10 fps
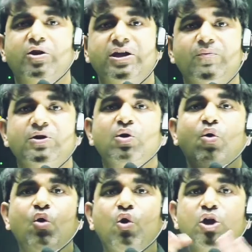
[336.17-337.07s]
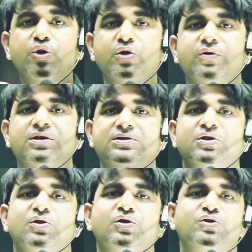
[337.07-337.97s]
about the whole universe.
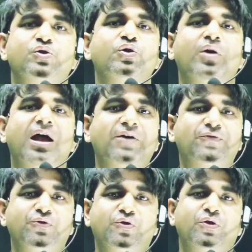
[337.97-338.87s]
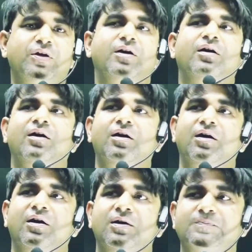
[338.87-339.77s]
So you have to
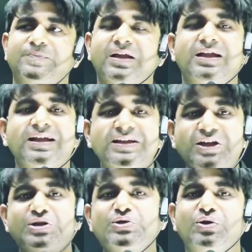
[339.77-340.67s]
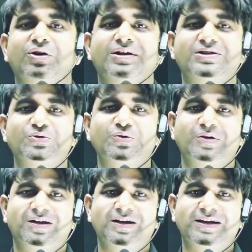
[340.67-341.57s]
uh, increase your knowledge to
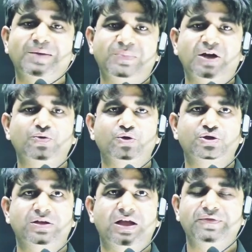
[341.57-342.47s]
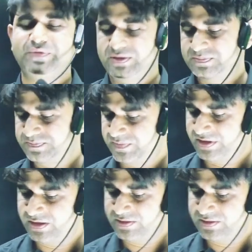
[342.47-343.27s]
attempt that question. Everyone, yeah,